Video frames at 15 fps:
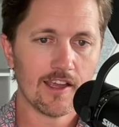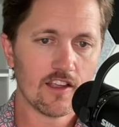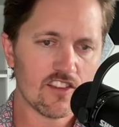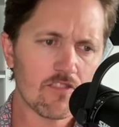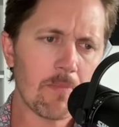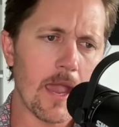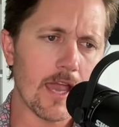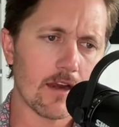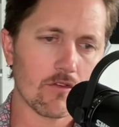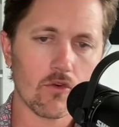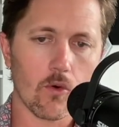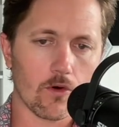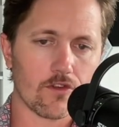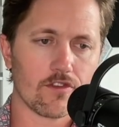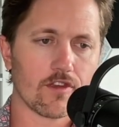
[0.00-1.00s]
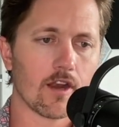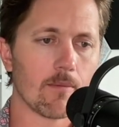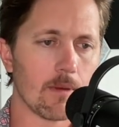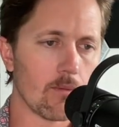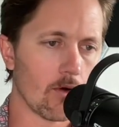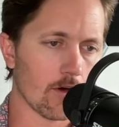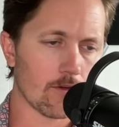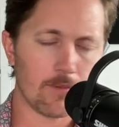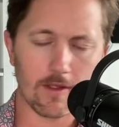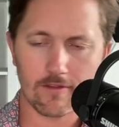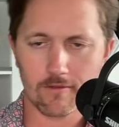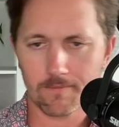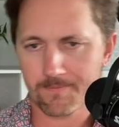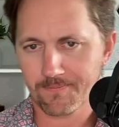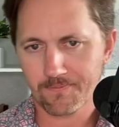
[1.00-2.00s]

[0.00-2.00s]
Spain, of course, is going to be more expensive.